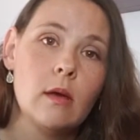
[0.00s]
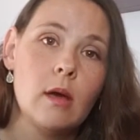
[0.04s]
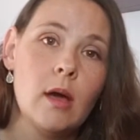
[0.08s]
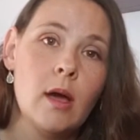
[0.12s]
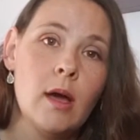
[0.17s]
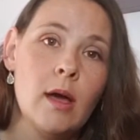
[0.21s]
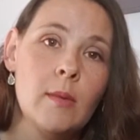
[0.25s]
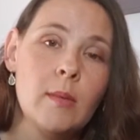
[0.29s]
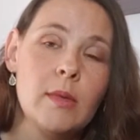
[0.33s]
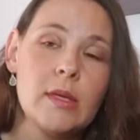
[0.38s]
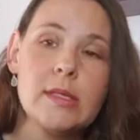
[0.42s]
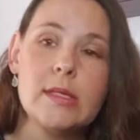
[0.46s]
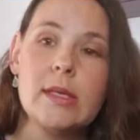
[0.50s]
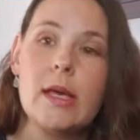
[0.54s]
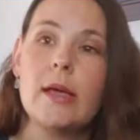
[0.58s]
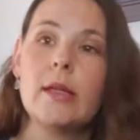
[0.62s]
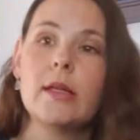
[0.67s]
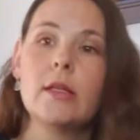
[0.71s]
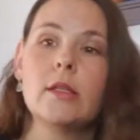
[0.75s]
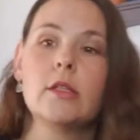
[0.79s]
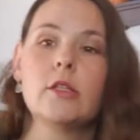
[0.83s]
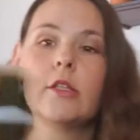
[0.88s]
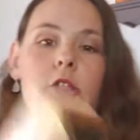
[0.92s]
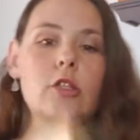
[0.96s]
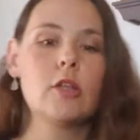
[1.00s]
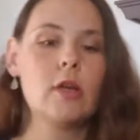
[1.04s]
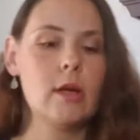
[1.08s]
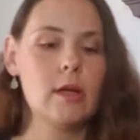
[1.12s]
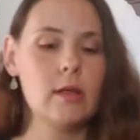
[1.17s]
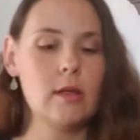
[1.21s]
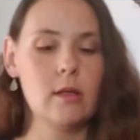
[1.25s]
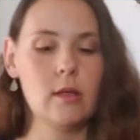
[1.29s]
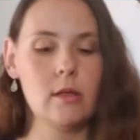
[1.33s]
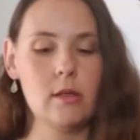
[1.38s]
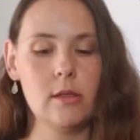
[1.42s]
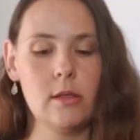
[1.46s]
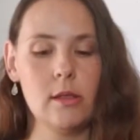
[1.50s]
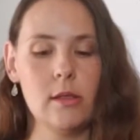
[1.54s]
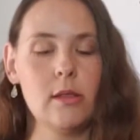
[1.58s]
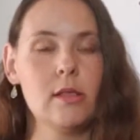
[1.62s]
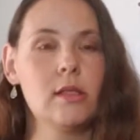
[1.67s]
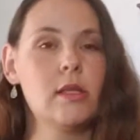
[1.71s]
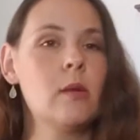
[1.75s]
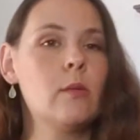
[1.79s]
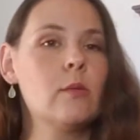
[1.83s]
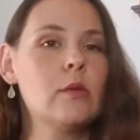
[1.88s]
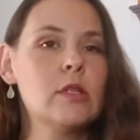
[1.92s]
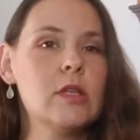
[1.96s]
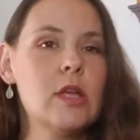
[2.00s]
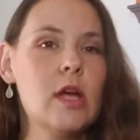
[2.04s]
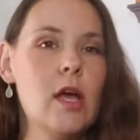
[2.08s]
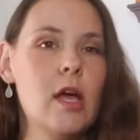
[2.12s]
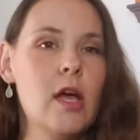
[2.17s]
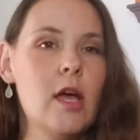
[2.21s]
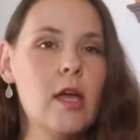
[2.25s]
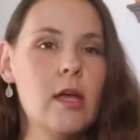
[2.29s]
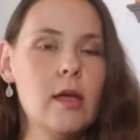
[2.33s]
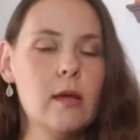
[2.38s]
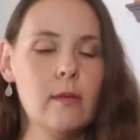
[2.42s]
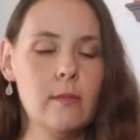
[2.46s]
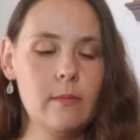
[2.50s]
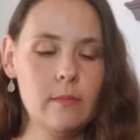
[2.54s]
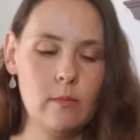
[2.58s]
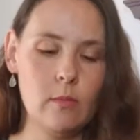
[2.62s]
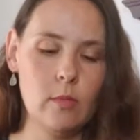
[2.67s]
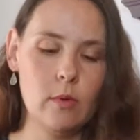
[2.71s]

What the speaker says: I'm excited to try this. It's summertime.